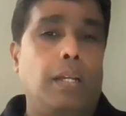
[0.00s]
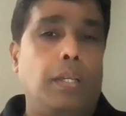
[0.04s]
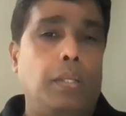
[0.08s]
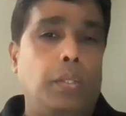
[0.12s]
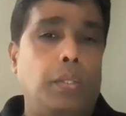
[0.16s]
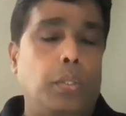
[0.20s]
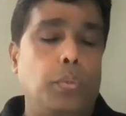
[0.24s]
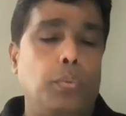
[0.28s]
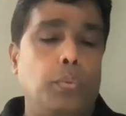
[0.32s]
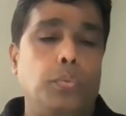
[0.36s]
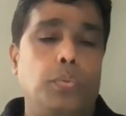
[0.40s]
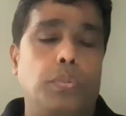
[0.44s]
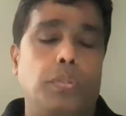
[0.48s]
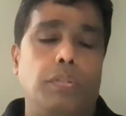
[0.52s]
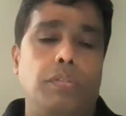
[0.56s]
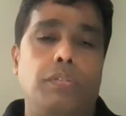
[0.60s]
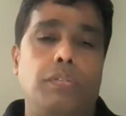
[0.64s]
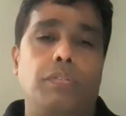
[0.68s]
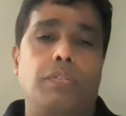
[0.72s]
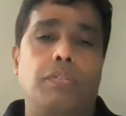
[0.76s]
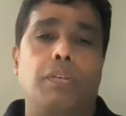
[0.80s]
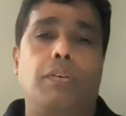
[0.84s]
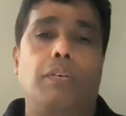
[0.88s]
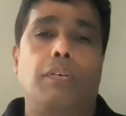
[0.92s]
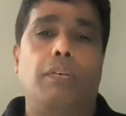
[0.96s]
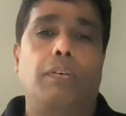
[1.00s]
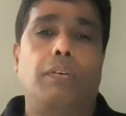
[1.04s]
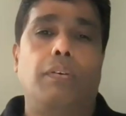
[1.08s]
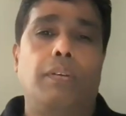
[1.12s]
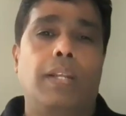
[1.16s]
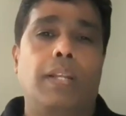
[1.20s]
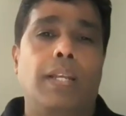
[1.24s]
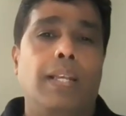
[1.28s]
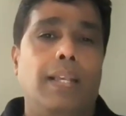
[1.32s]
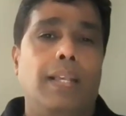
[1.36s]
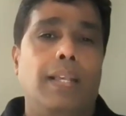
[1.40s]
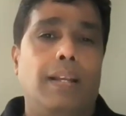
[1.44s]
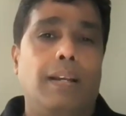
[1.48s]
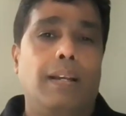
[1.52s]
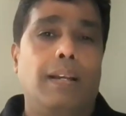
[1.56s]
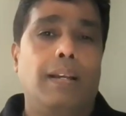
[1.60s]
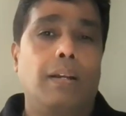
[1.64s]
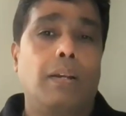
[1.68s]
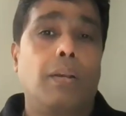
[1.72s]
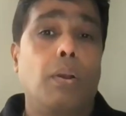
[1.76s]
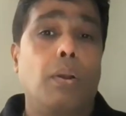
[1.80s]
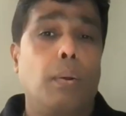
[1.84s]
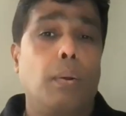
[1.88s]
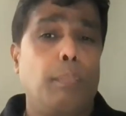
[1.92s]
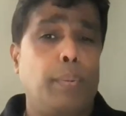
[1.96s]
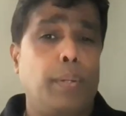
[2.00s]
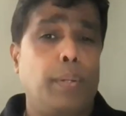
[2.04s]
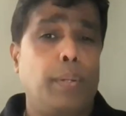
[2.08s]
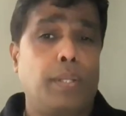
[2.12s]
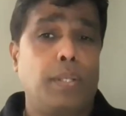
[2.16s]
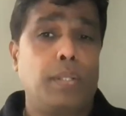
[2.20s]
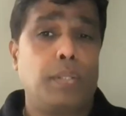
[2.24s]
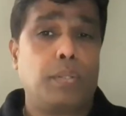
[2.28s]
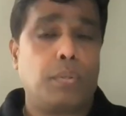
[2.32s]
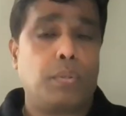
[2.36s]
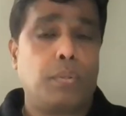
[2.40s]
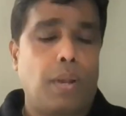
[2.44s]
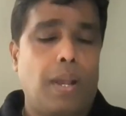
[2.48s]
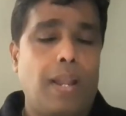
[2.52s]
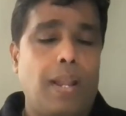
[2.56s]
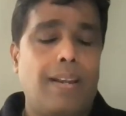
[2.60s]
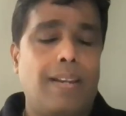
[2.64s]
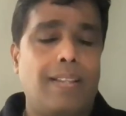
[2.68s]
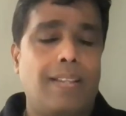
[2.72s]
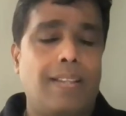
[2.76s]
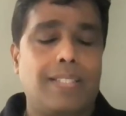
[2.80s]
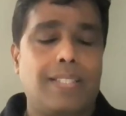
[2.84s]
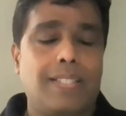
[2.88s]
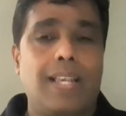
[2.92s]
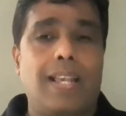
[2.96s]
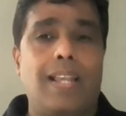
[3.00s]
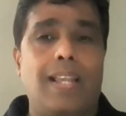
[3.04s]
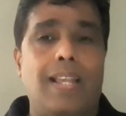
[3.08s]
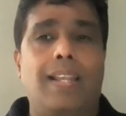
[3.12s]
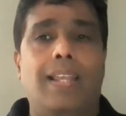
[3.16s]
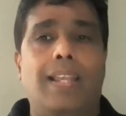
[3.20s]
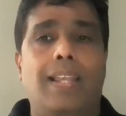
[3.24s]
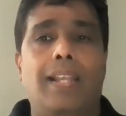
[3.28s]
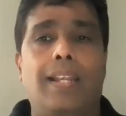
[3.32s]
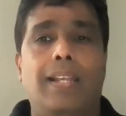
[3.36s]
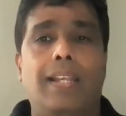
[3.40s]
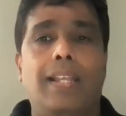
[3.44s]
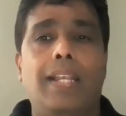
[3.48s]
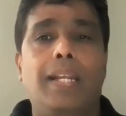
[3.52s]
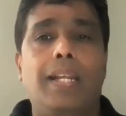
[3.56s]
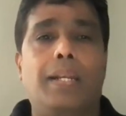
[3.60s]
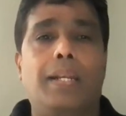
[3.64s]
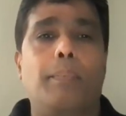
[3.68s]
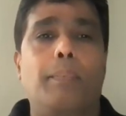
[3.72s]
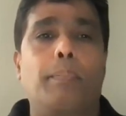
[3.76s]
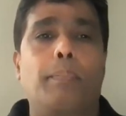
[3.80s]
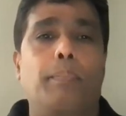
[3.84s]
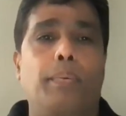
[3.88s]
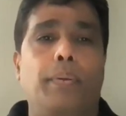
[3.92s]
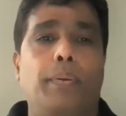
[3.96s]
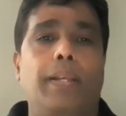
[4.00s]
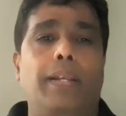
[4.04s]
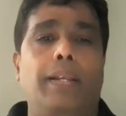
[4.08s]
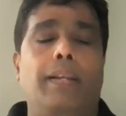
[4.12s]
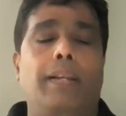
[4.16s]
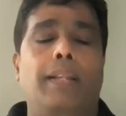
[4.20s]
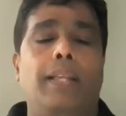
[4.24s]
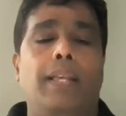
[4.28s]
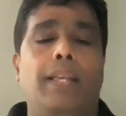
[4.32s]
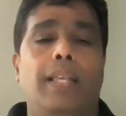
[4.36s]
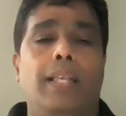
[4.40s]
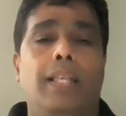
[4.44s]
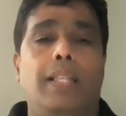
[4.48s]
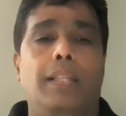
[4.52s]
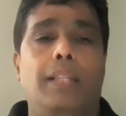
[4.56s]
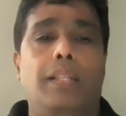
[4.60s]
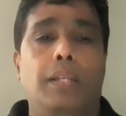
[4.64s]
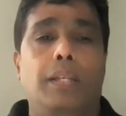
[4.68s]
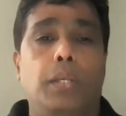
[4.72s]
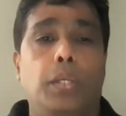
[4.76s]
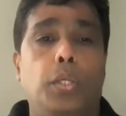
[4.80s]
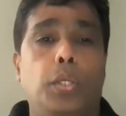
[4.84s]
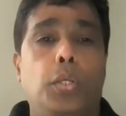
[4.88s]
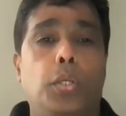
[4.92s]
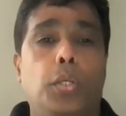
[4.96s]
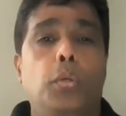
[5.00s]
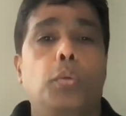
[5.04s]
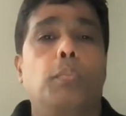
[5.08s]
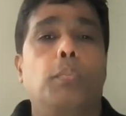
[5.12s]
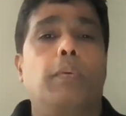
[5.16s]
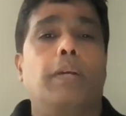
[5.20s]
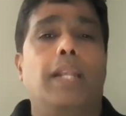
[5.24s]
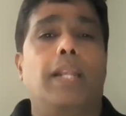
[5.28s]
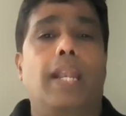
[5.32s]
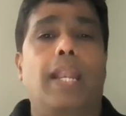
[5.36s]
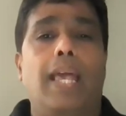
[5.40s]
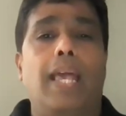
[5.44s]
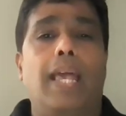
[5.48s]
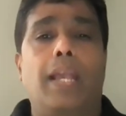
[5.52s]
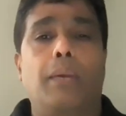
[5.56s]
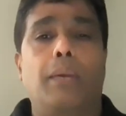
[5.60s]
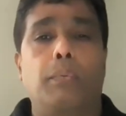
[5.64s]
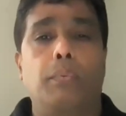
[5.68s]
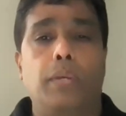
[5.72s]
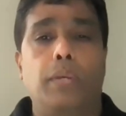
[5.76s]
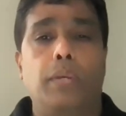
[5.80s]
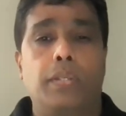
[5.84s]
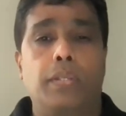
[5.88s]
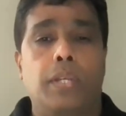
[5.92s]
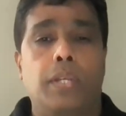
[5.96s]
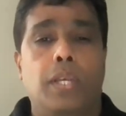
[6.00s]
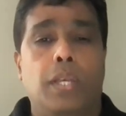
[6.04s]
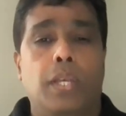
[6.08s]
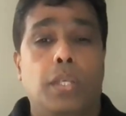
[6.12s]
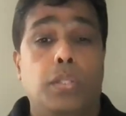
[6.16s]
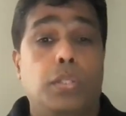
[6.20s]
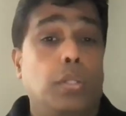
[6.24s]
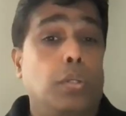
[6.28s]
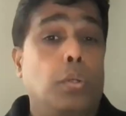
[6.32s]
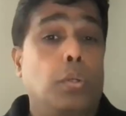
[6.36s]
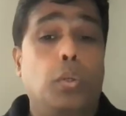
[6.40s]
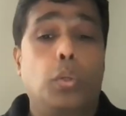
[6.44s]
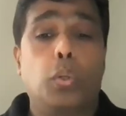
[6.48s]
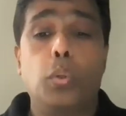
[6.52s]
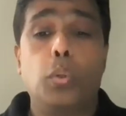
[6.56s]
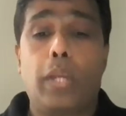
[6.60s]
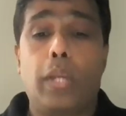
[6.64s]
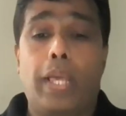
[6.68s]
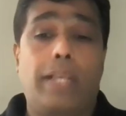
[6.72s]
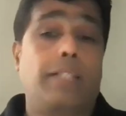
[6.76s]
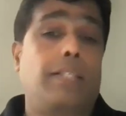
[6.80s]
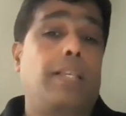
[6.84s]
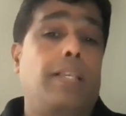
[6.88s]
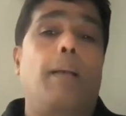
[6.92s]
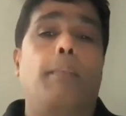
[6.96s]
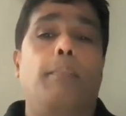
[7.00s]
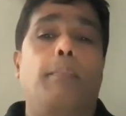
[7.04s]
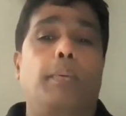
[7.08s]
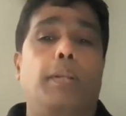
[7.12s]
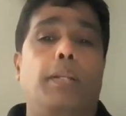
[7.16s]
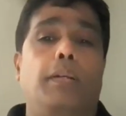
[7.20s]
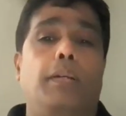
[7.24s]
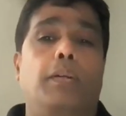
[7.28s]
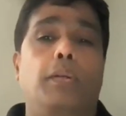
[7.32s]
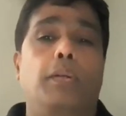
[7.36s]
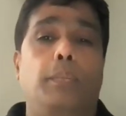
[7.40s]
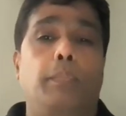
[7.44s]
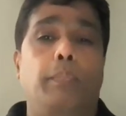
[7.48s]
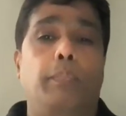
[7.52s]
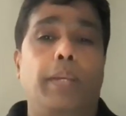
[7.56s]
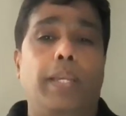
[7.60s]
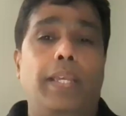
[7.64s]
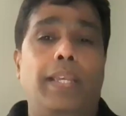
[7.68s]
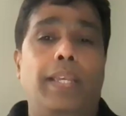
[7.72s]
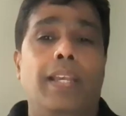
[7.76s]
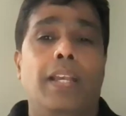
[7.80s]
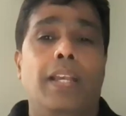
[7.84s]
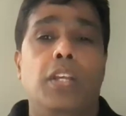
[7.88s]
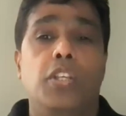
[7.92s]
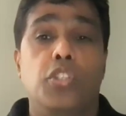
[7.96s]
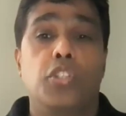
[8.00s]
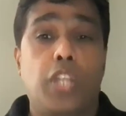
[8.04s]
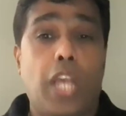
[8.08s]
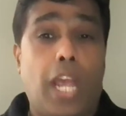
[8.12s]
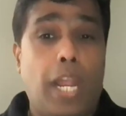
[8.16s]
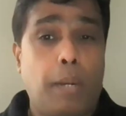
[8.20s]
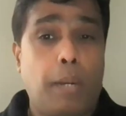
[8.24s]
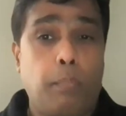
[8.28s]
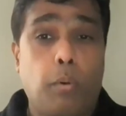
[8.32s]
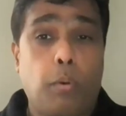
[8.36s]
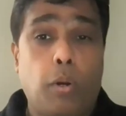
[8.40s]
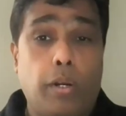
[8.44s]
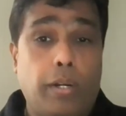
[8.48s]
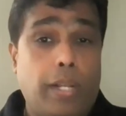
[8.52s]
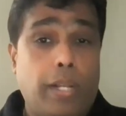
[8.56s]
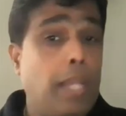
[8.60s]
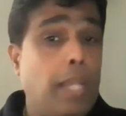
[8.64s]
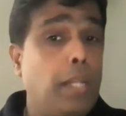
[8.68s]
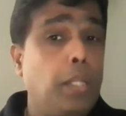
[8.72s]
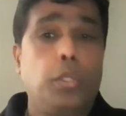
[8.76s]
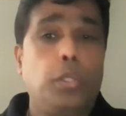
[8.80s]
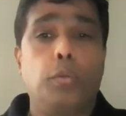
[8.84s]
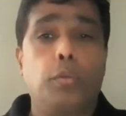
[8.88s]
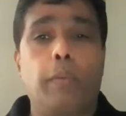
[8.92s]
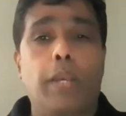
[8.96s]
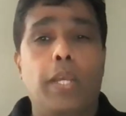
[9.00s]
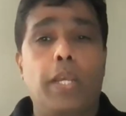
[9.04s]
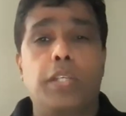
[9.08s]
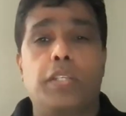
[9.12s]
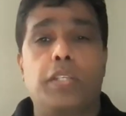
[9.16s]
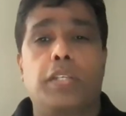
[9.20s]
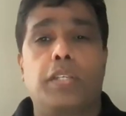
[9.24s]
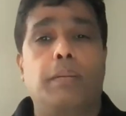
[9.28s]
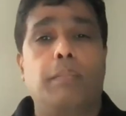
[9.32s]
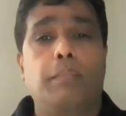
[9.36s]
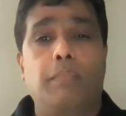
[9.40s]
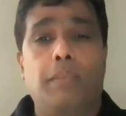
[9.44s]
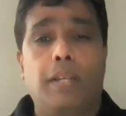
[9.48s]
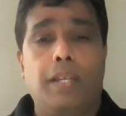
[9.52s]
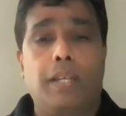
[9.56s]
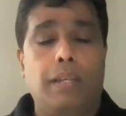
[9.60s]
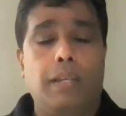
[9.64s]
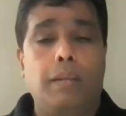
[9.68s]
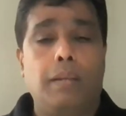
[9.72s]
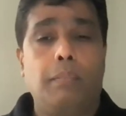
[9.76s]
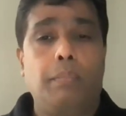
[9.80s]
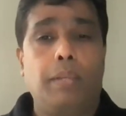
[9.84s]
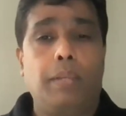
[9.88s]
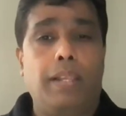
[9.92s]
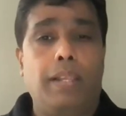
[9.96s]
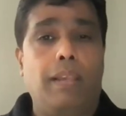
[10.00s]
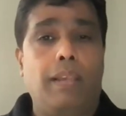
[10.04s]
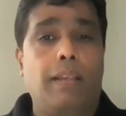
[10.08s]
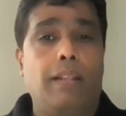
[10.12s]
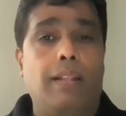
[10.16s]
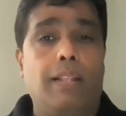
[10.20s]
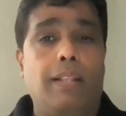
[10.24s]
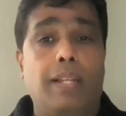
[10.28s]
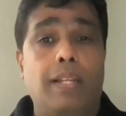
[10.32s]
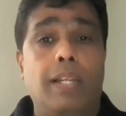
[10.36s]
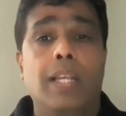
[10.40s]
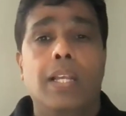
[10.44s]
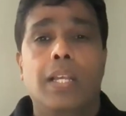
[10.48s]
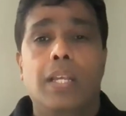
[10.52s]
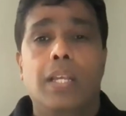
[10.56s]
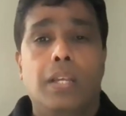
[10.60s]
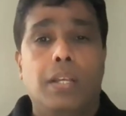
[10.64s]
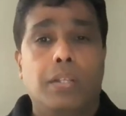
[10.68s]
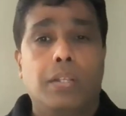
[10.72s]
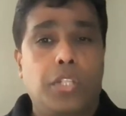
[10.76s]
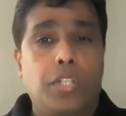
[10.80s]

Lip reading: users or computers to understand and interpret the human language. So a good example could be chatbot. And you mentioned, Maria, that the